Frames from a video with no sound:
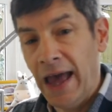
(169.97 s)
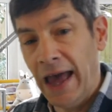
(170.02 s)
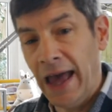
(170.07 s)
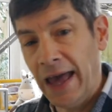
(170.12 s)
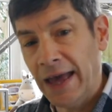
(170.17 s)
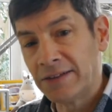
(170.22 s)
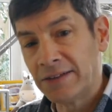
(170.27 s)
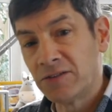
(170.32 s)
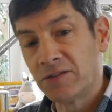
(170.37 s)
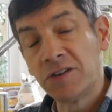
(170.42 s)

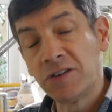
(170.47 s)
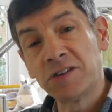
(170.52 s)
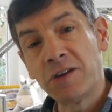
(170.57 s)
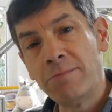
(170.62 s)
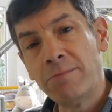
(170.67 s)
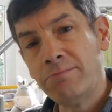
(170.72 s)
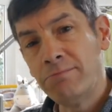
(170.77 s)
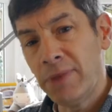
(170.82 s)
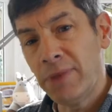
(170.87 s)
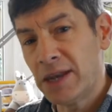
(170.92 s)
and there's
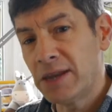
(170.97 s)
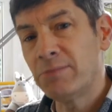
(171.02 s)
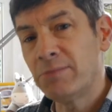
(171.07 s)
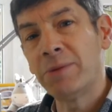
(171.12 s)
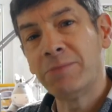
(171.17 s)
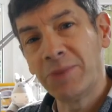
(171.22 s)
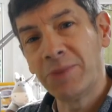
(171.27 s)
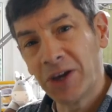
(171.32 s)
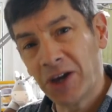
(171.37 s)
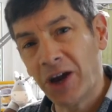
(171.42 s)
a
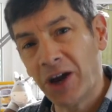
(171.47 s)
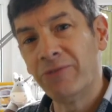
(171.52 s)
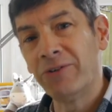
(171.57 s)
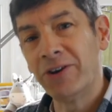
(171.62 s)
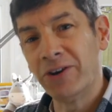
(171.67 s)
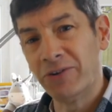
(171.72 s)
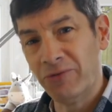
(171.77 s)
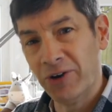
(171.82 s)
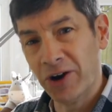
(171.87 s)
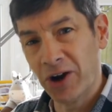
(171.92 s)
minimum
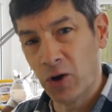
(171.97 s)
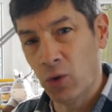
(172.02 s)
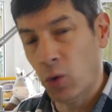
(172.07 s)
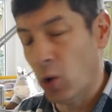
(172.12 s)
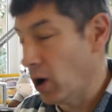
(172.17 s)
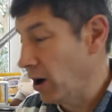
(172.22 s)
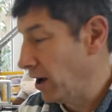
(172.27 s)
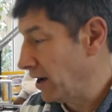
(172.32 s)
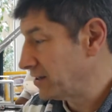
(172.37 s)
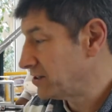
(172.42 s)
current
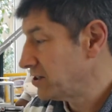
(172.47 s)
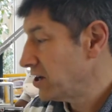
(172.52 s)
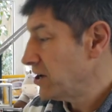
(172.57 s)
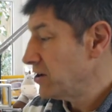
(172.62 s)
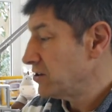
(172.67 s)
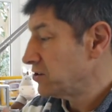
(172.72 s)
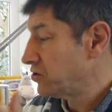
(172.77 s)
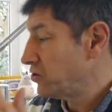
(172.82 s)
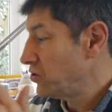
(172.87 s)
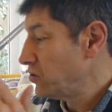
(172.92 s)
required
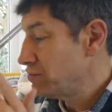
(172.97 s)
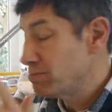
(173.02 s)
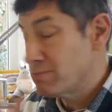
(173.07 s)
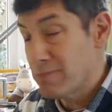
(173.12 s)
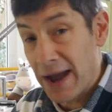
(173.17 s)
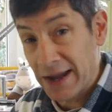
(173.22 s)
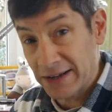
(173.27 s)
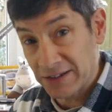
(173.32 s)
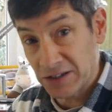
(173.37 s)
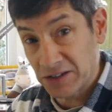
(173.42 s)
to
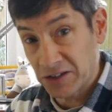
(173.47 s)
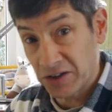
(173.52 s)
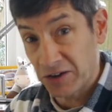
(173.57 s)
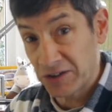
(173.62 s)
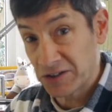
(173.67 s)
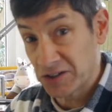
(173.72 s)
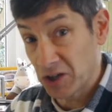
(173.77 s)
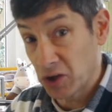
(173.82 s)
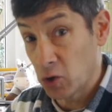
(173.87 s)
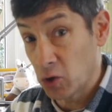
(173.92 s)

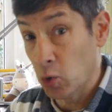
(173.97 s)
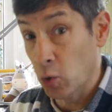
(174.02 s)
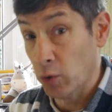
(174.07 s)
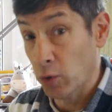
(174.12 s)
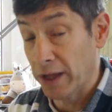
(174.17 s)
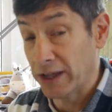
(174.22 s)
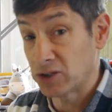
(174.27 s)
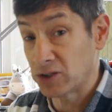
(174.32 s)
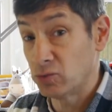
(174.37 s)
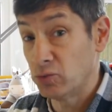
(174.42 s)
magnetize the core.
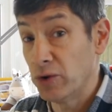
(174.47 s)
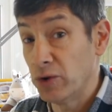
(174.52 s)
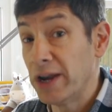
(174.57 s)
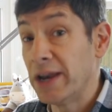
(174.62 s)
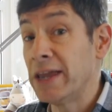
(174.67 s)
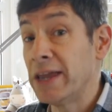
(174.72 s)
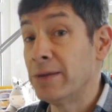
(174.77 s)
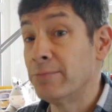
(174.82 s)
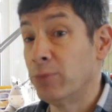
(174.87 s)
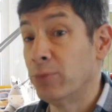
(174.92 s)
That's
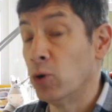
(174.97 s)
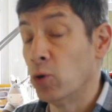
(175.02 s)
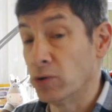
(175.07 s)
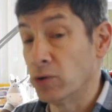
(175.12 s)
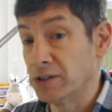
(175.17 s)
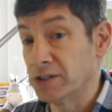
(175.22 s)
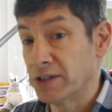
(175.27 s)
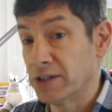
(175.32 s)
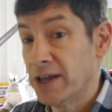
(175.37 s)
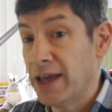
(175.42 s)
really
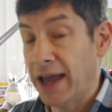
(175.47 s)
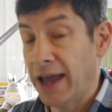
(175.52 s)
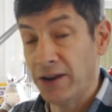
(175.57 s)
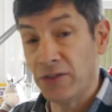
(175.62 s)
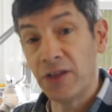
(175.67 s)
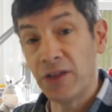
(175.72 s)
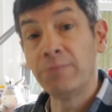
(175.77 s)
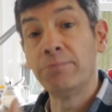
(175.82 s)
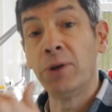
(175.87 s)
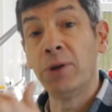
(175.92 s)
important.
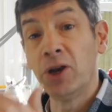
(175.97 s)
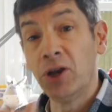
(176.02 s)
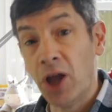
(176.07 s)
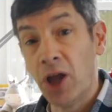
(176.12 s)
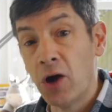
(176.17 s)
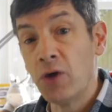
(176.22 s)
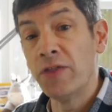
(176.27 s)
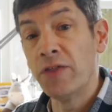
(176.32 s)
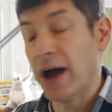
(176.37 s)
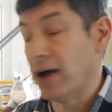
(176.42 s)
Anything
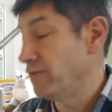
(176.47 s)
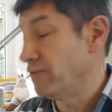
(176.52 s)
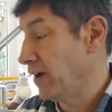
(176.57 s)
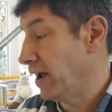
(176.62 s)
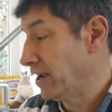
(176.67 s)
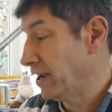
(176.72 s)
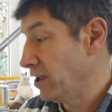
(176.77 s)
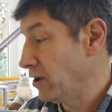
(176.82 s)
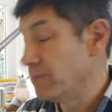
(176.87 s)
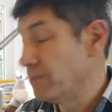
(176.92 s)
below that
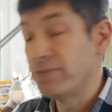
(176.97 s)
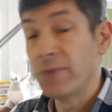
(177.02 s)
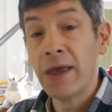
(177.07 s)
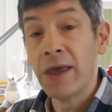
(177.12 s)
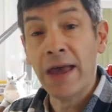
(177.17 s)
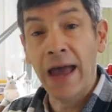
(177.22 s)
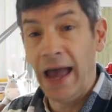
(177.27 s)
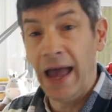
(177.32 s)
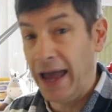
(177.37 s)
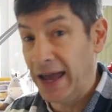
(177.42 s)
value
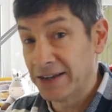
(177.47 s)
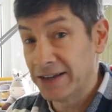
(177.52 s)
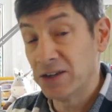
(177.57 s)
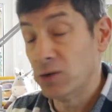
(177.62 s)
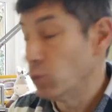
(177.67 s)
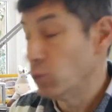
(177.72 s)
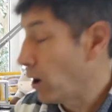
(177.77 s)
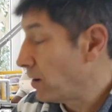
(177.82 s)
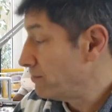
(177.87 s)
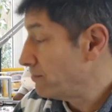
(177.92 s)
and
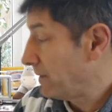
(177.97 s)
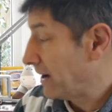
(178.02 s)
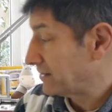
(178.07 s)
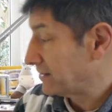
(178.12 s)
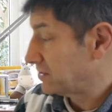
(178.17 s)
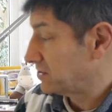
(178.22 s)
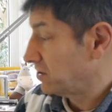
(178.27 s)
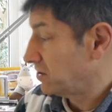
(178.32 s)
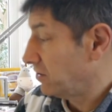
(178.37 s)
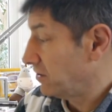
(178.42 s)
it won't
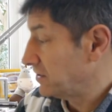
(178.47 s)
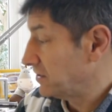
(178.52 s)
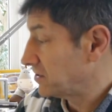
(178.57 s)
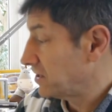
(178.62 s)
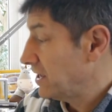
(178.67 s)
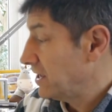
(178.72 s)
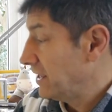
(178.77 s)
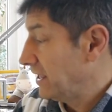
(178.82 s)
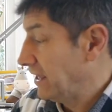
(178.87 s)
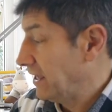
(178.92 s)
magnetize
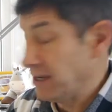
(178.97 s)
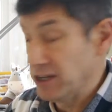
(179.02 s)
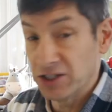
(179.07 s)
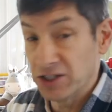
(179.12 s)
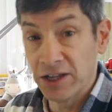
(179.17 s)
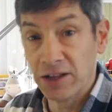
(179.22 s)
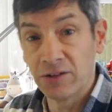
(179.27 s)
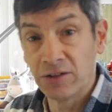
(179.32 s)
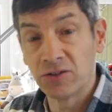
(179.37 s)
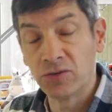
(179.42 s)

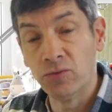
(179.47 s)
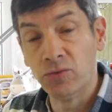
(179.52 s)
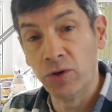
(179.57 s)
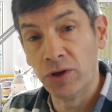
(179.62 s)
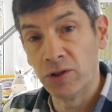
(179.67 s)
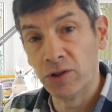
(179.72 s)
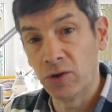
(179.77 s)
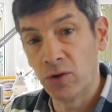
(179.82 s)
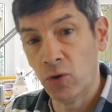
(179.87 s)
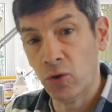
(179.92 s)
each little
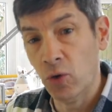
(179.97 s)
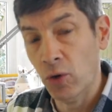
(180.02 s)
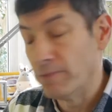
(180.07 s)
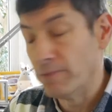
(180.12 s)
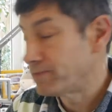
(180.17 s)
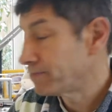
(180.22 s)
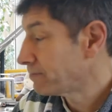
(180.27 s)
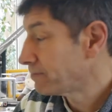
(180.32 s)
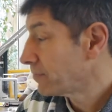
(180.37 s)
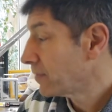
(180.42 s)
toroidal core.
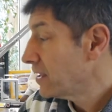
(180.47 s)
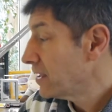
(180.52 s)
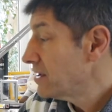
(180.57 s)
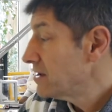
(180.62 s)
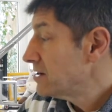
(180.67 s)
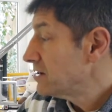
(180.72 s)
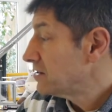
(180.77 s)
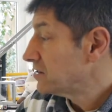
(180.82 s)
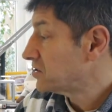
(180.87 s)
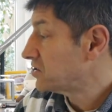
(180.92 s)

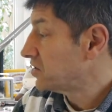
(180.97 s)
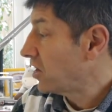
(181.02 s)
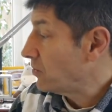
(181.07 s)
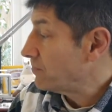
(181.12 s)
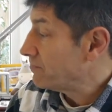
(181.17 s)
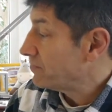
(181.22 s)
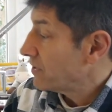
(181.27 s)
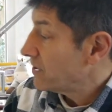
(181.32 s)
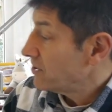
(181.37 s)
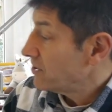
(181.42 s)

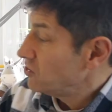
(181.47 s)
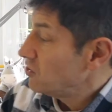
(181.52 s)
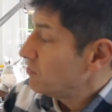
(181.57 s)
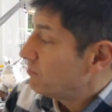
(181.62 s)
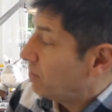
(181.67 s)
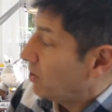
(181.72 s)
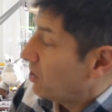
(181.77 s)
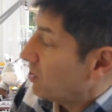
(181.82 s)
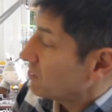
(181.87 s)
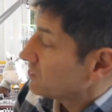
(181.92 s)
So you
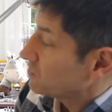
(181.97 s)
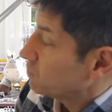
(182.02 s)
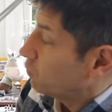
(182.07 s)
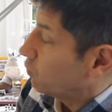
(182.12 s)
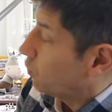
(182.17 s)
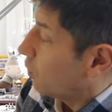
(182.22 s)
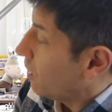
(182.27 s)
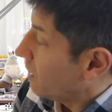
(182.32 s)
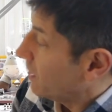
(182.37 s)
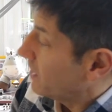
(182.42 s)
pass
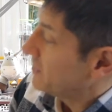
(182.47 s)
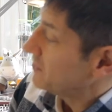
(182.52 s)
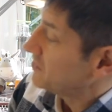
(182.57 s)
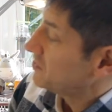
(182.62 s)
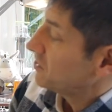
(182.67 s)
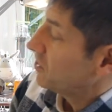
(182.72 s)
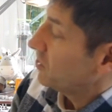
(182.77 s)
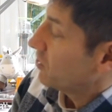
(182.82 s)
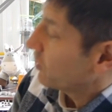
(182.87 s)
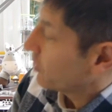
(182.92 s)

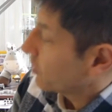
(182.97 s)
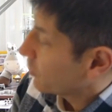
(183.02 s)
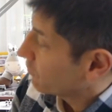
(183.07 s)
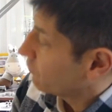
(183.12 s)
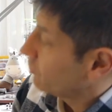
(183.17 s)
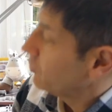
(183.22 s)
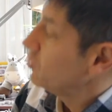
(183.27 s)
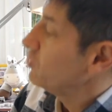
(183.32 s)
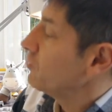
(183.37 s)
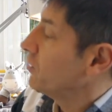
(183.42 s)
wires
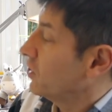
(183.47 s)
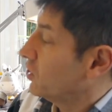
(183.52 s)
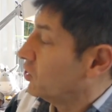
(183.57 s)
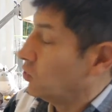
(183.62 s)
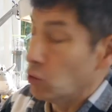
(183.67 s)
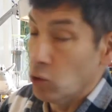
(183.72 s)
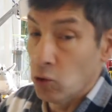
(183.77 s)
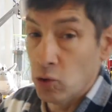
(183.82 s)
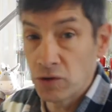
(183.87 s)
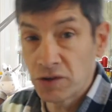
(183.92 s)
through the
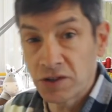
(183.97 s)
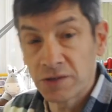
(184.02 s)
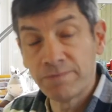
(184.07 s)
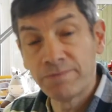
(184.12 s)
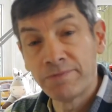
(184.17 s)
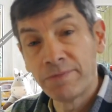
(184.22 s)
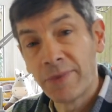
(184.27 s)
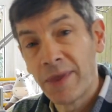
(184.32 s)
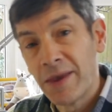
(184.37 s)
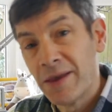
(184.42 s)
cores,
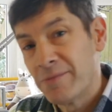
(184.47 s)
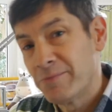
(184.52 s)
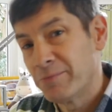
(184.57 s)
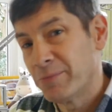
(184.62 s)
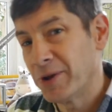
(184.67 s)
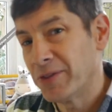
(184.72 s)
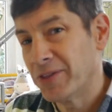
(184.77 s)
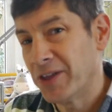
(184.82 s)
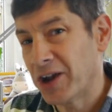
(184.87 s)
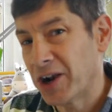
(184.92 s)

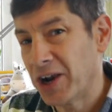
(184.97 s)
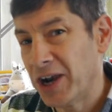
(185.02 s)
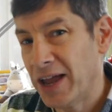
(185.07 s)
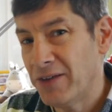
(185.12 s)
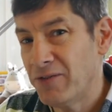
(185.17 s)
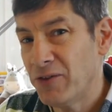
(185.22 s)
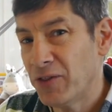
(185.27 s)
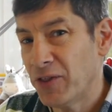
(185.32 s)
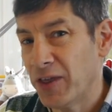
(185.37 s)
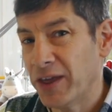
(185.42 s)
but the
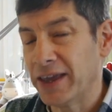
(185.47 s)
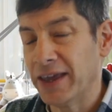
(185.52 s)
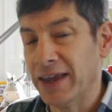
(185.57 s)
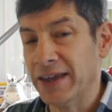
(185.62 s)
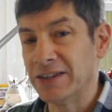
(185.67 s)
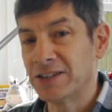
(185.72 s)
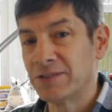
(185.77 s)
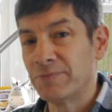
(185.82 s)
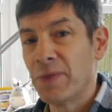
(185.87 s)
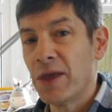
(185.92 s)
clever thing
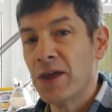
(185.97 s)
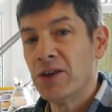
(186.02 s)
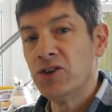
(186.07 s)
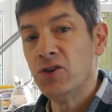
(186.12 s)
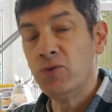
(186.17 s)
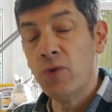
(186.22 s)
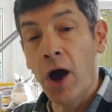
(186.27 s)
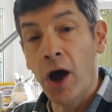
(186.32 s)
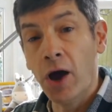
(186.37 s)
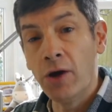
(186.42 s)
is
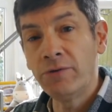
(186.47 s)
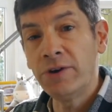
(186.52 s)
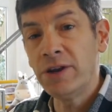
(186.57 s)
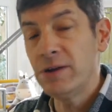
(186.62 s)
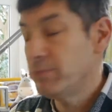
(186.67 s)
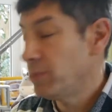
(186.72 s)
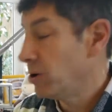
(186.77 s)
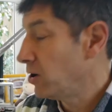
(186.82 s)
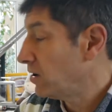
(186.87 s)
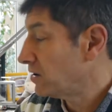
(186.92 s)
you
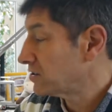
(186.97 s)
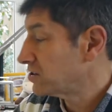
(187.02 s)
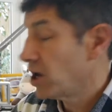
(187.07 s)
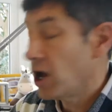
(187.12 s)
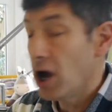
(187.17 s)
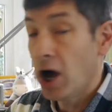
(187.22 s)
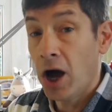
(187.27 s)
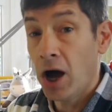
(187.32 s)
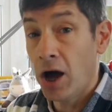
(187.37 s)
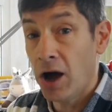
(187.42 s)
only pass
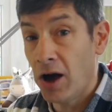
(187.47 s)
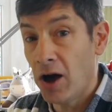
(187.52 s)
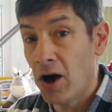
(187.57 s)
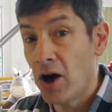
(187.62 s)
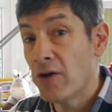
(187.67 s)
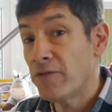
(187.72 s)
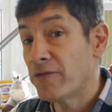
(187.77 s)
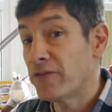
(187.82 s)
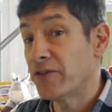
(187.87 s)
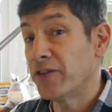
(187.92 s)

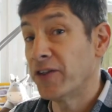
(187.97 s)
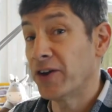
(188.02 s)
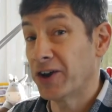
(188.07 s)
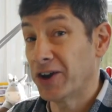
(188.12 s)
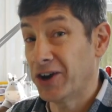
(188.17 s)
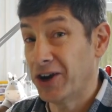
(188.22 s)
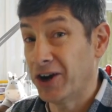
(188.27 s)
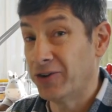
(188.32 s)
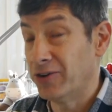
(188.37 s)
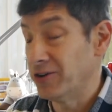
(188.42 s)
half the
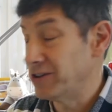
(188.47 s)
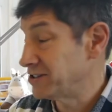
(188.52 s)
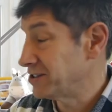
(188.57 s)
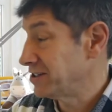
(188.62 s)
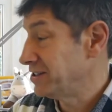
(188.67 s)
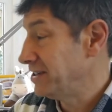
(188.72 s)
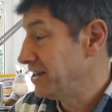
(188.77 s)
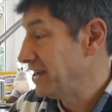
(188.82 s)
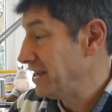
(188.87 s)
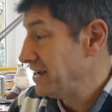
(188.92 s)

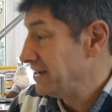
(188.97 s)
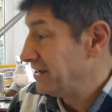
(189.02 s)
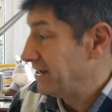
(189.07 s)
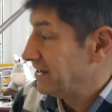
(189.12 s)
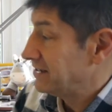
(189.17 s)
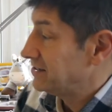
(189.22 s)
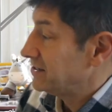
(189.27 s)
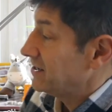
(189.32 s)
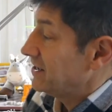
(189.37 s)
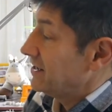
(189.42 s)
current
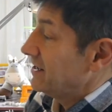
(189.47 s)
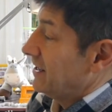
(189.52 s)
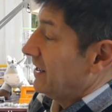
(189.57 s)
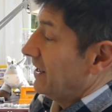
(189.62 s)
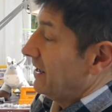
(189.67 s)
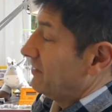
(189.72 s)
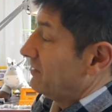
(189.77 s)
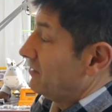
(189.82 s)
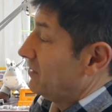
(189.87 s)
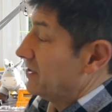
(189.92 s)
needed
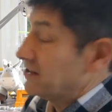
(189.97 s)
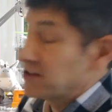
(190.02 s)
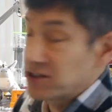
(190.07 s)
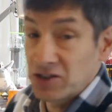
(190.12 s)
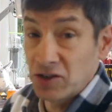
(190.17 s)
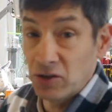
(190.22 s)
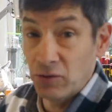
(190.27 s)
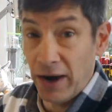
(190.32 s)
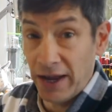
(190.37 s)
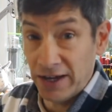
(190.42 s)
in this
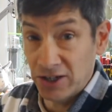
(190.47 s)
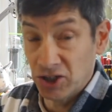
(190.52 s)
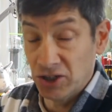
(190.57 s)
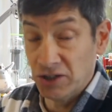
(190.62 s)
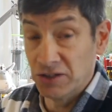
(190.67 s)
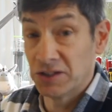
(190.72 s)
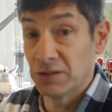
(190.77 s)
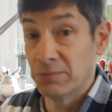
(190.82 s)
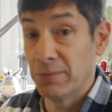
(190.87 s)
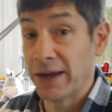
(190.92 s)

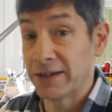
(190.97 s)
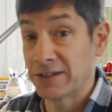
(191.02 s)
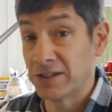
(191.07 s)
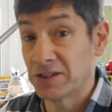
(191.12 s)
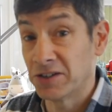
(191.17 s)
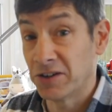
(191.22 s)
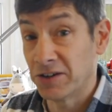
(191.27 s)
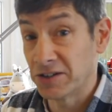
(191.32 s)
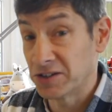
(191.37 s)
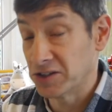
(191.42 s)
direction to
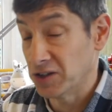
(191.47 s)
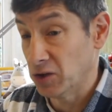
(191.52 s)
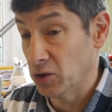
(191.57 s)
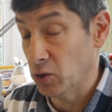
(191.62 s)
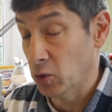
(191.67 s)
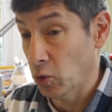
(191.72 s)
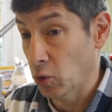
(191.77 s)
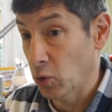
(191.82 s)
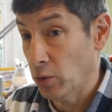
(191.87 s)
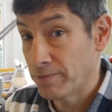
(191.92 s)
magnetize the
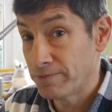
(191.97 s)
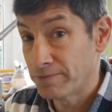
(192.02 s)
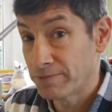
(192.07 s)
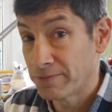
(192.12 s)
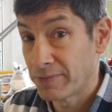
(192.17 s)
core